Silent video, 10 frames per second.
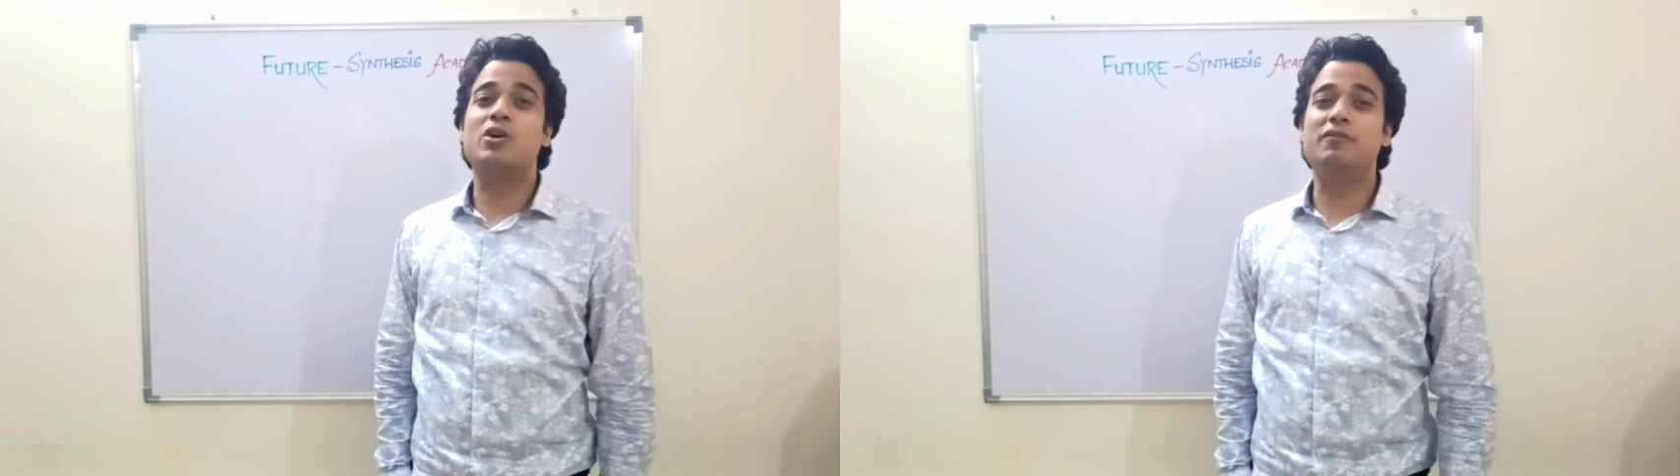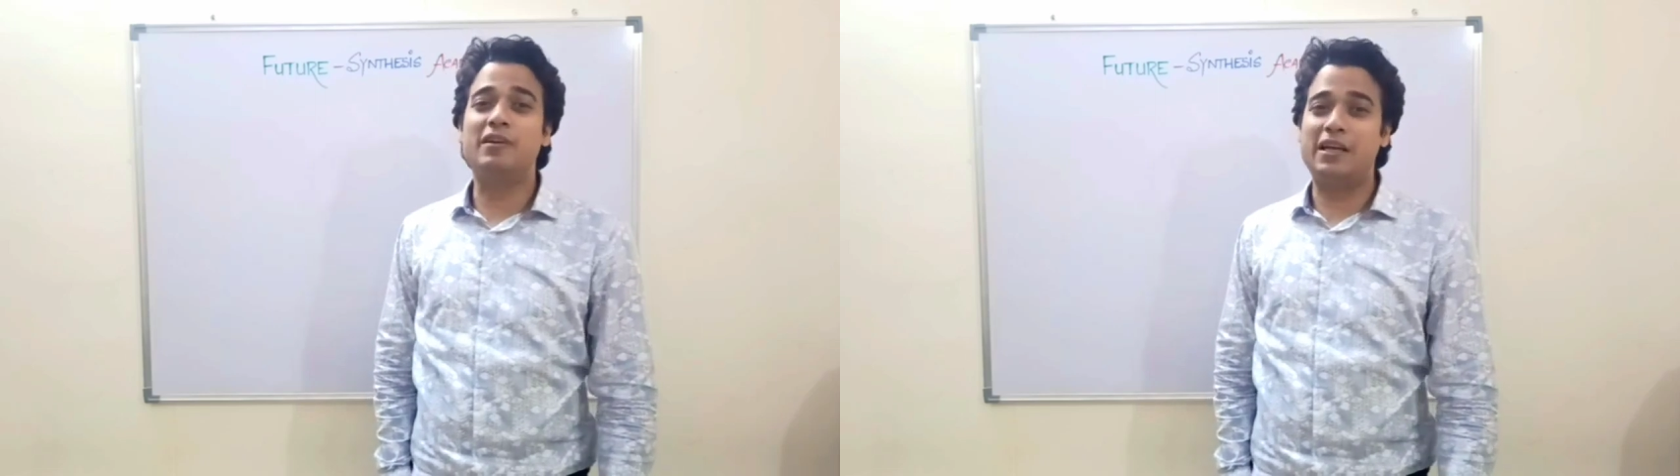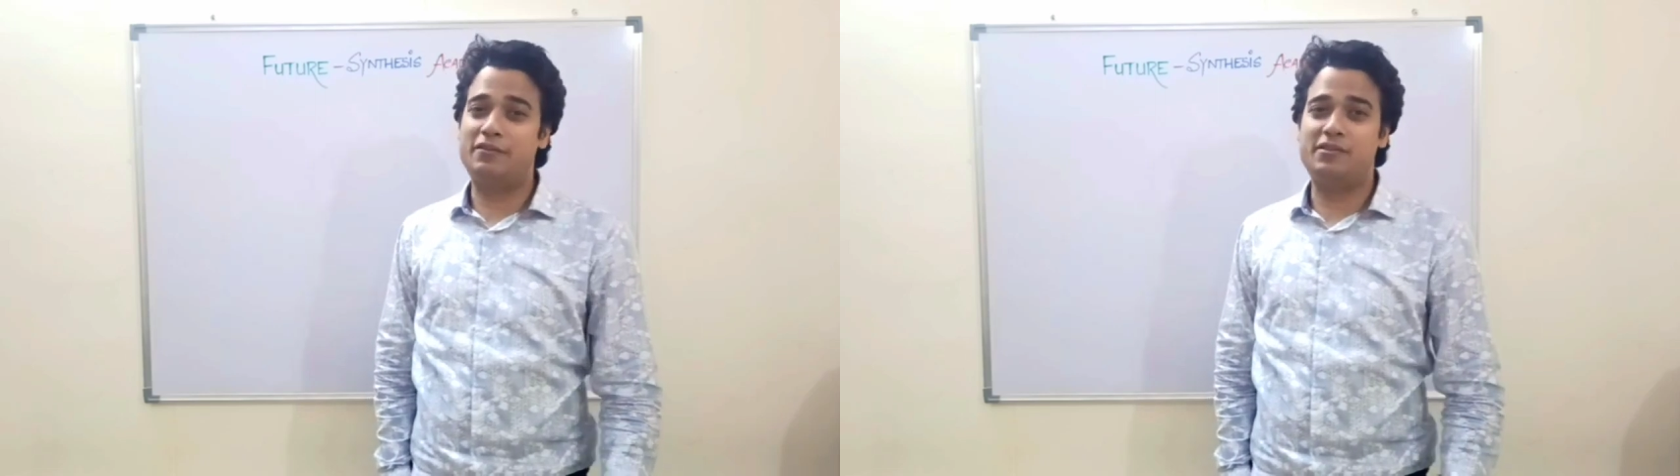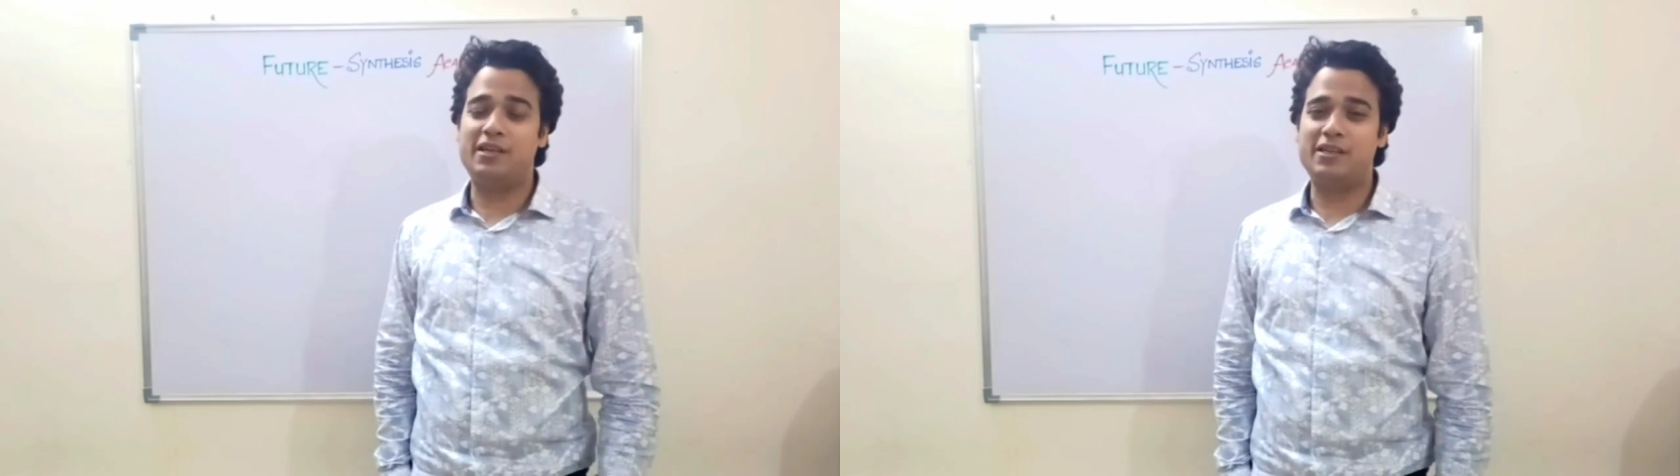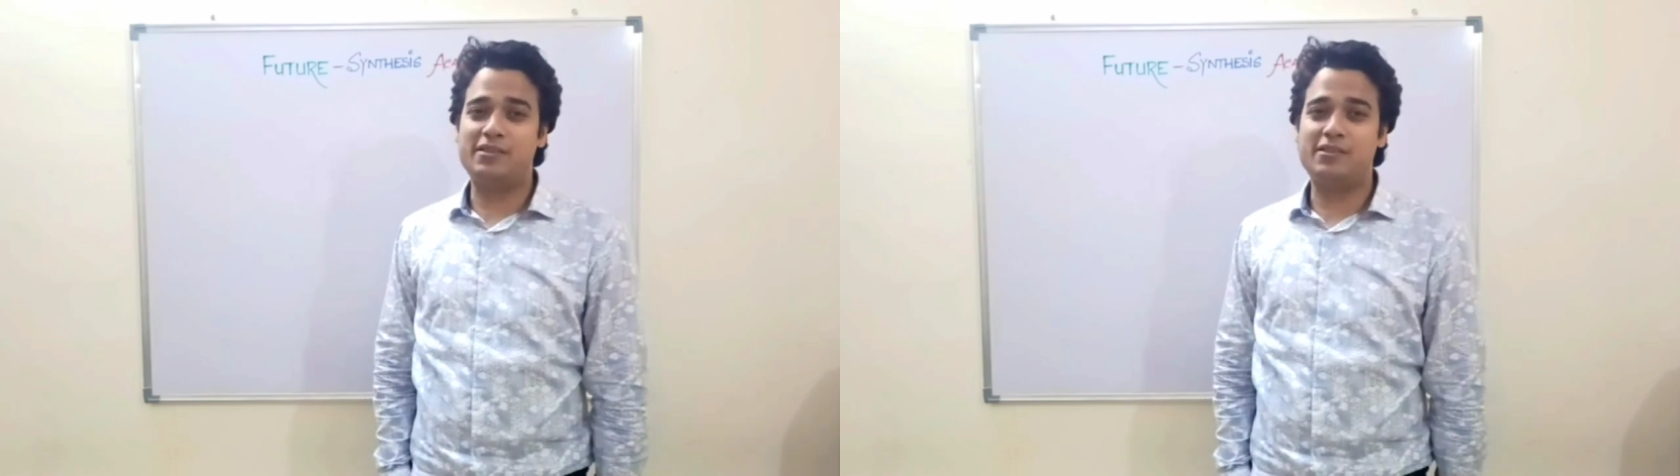of life
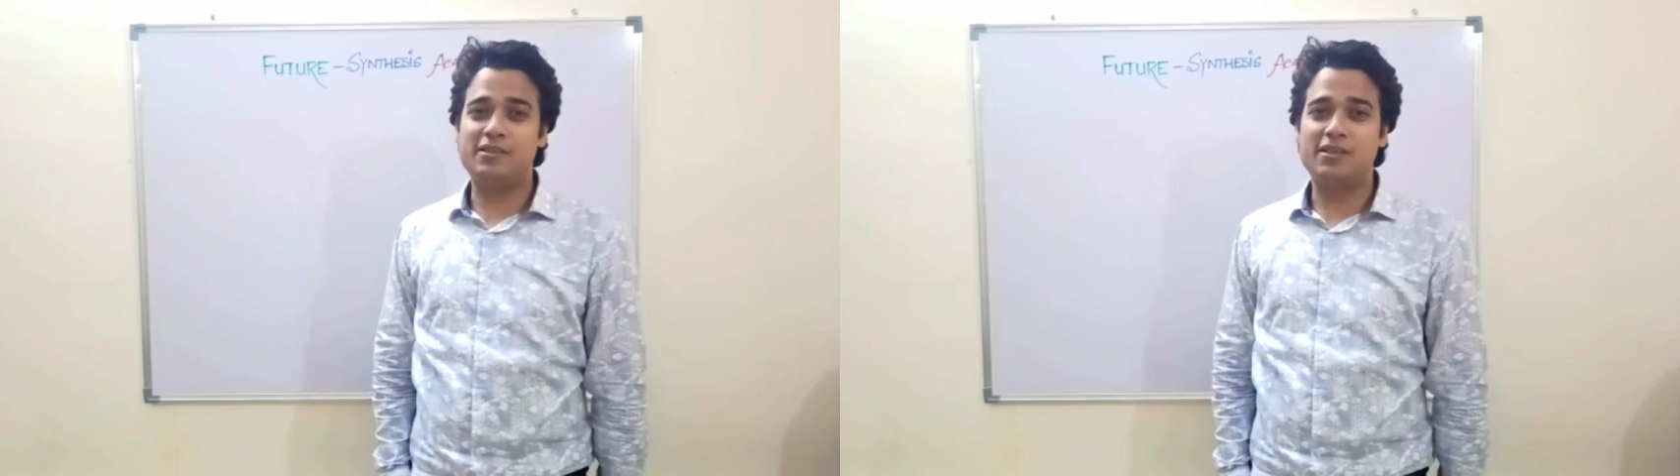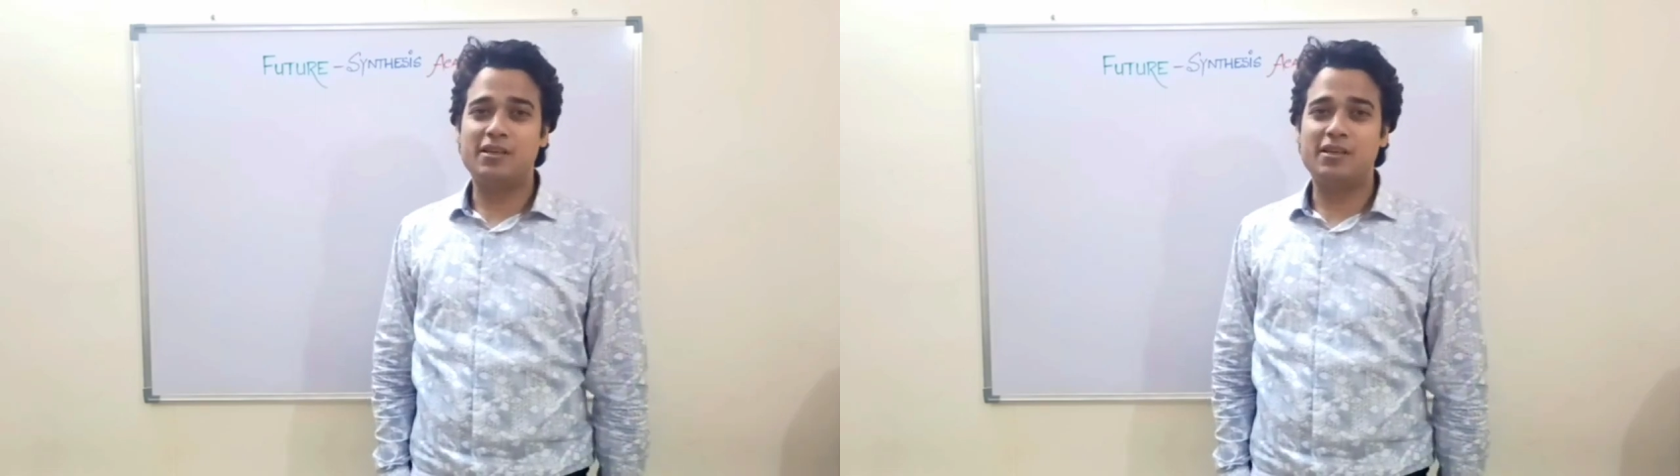science.